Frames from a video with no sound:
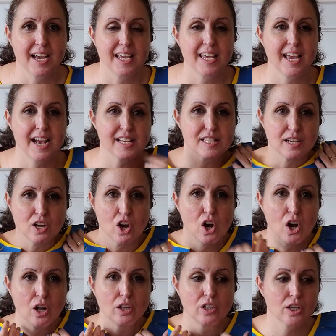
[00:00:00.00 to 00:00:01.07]
He has a
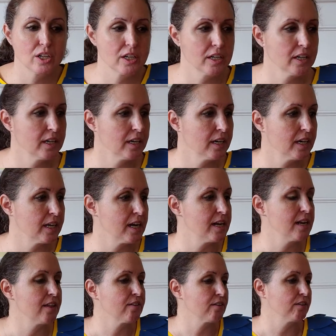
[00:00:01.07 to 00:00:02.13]
collar and
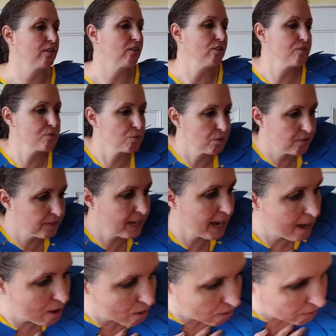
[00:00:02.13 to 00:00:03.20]
another little sort of
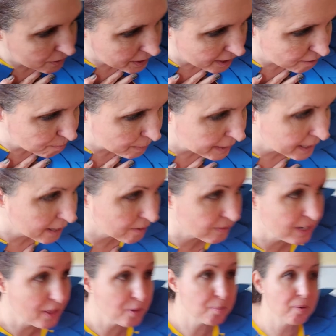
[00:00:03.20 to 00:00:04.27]
cowl that I've made out of
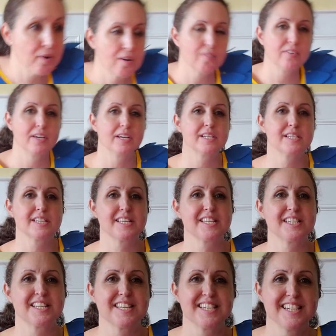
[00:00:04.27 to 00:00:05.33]
another part of
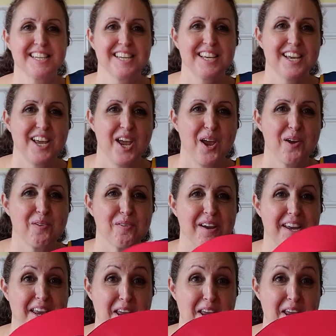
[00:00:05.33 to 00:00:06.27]
it. Right